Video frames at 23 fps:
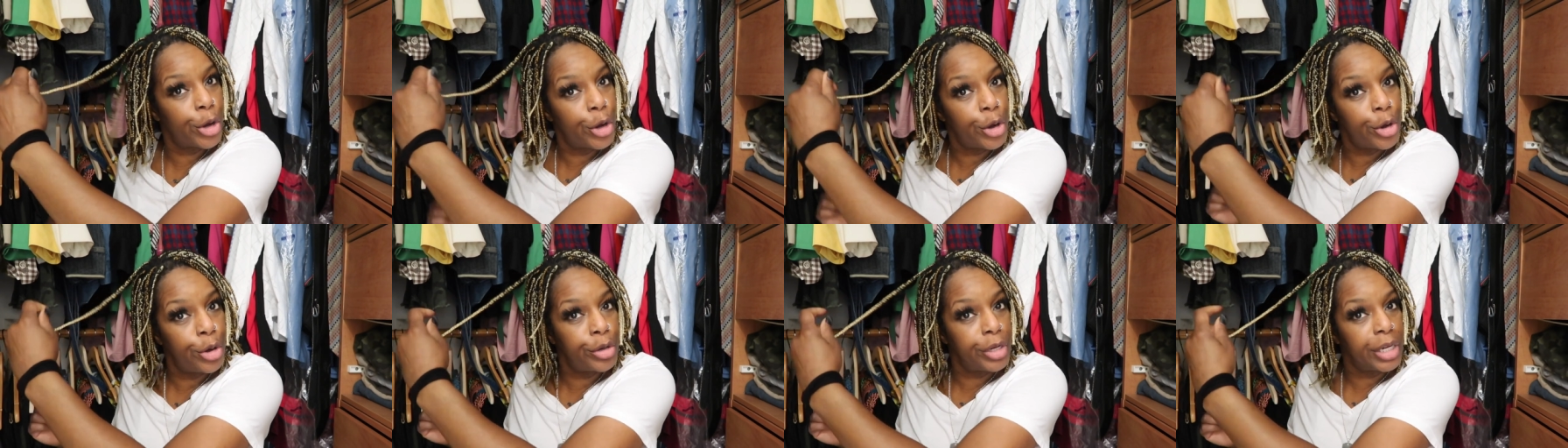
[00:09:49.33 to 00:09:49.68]

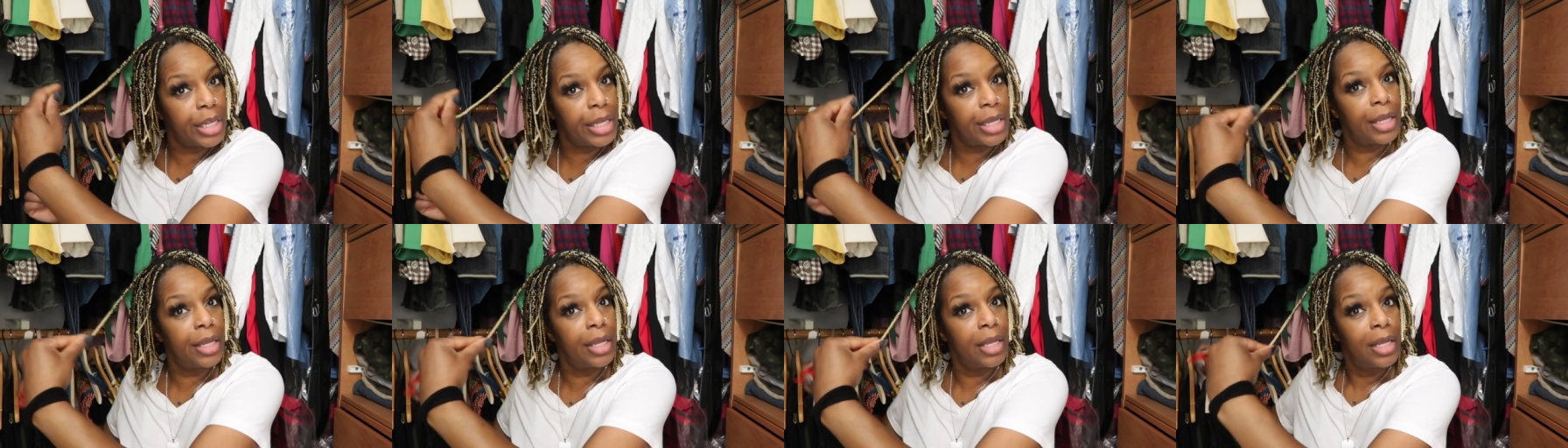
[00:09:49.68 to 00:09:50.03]

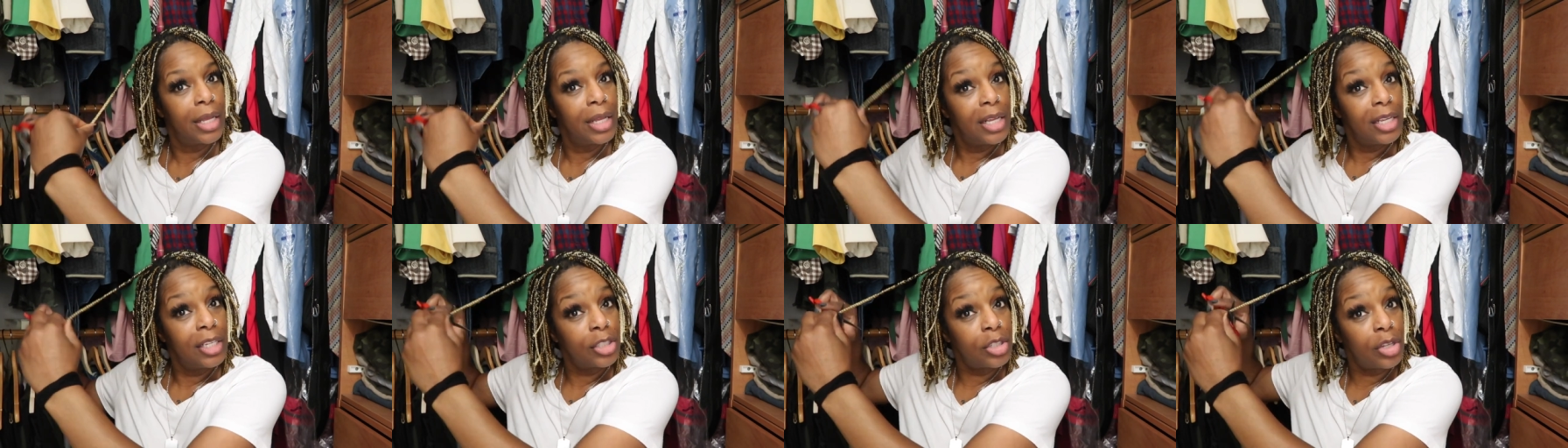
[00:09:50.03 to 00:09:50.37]
early.
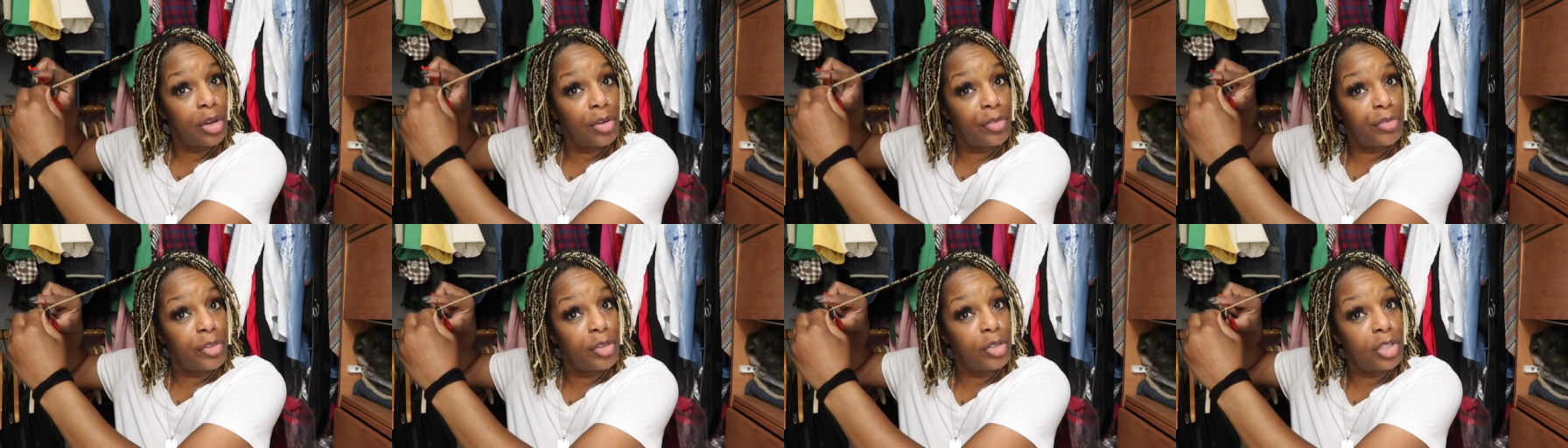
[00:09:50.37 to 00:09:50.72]

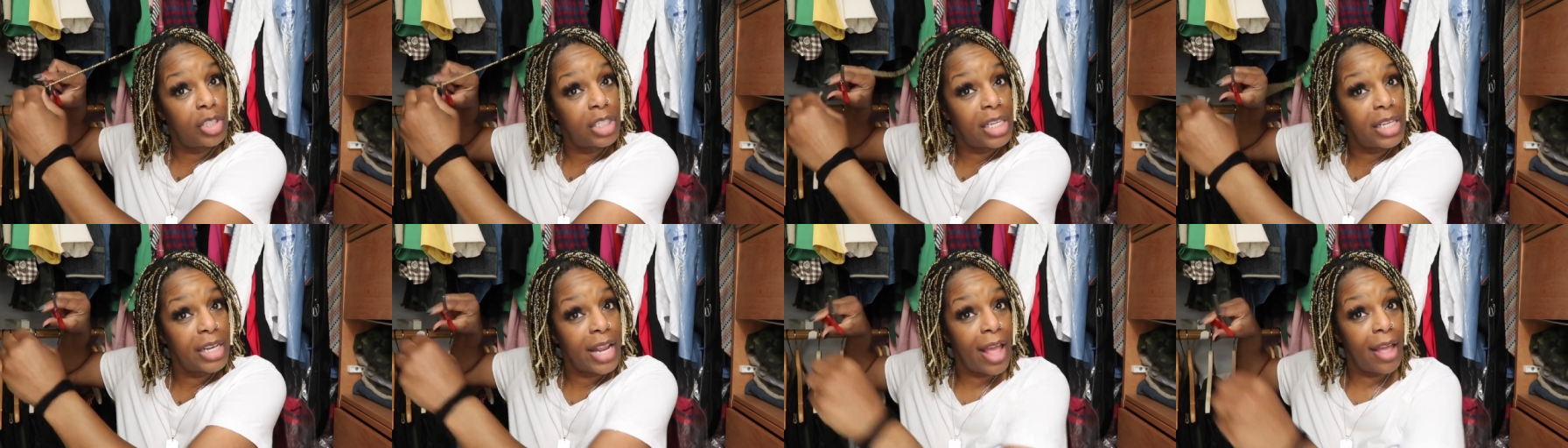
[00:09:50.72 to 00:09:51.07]
So if you
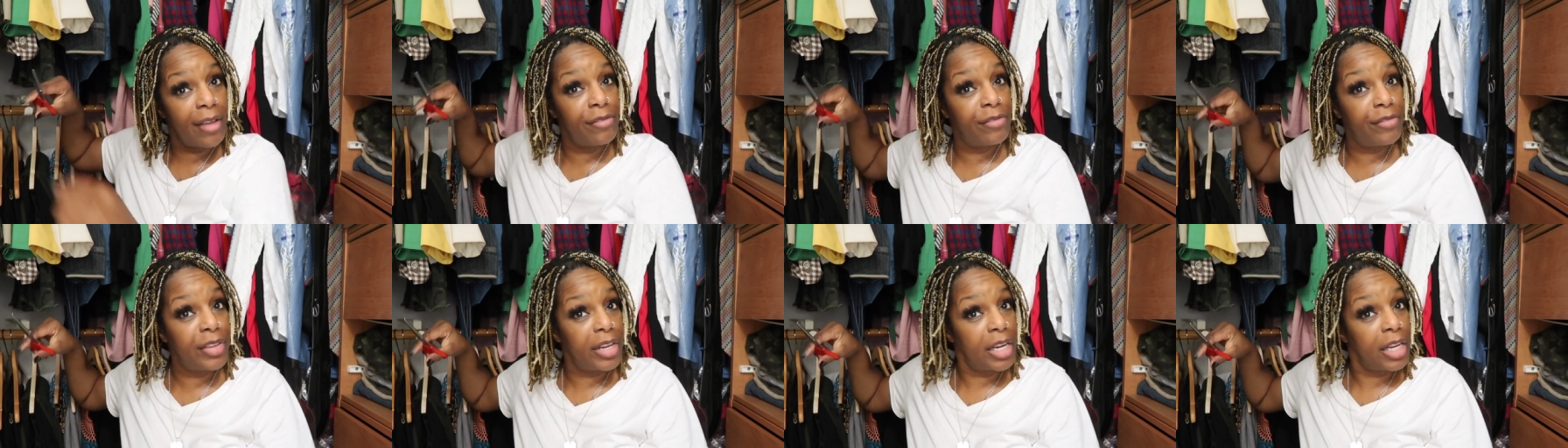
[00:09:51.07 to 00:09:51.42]
see
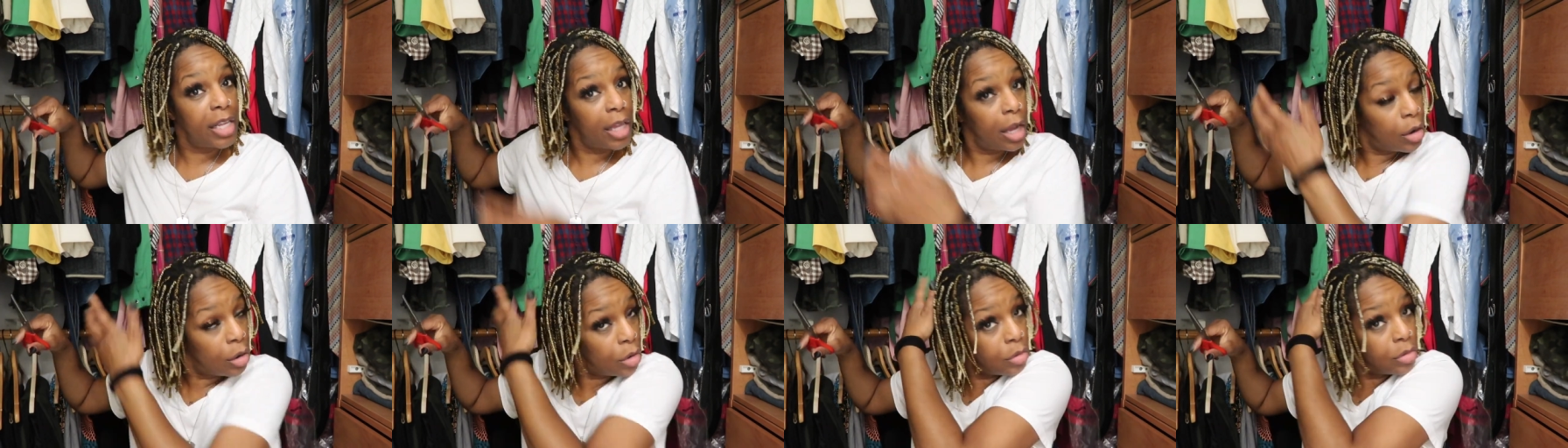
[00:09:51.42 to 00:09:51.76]
that
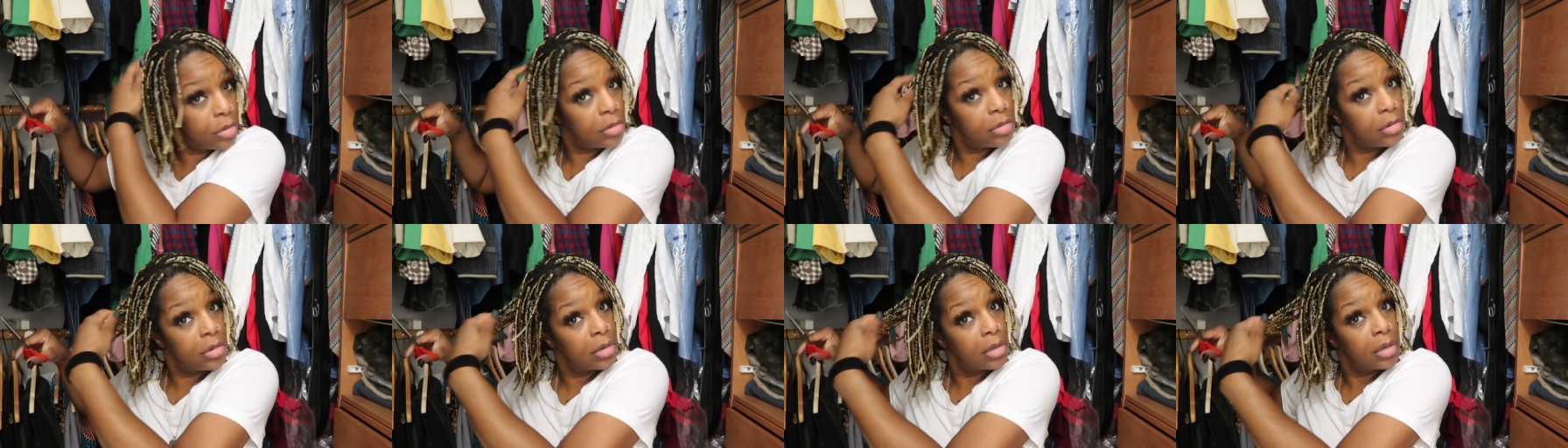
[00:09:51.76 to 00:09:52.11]
video,